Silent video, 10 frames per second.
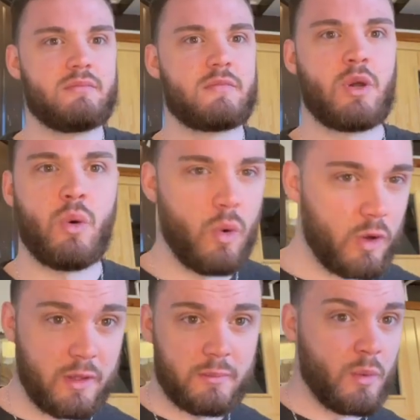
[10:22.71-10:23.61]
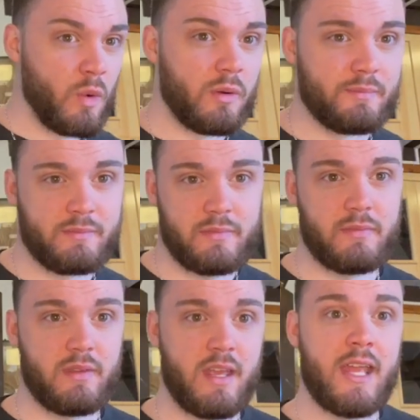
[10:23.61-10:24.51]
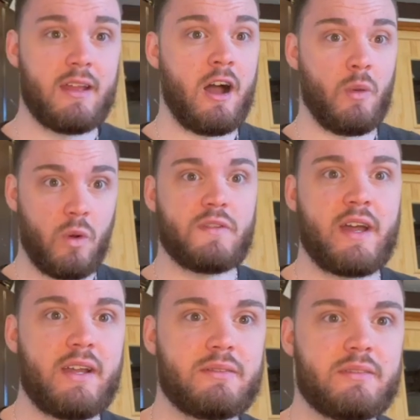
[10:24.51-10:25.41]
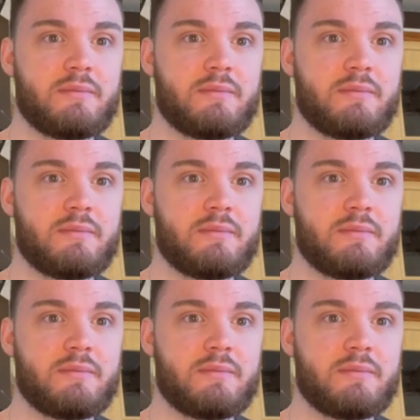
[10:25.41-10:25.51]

talk more. I want that.